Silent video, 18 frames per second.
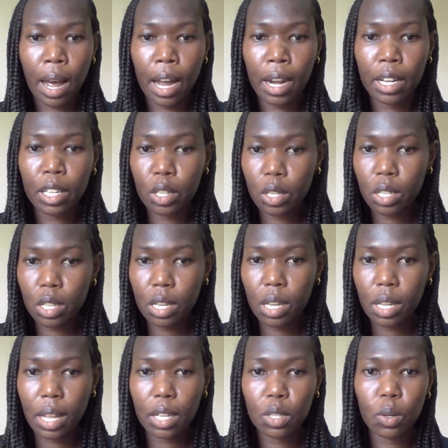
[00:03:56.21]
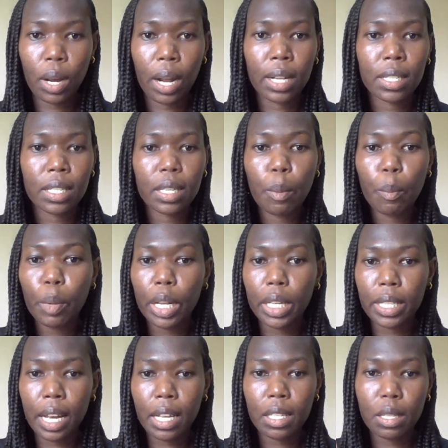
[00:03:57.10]
registry that you can simply
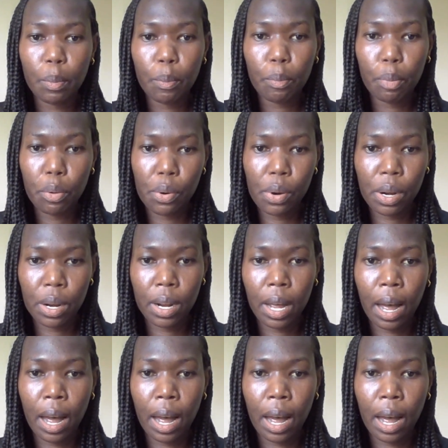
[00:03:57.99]
just pull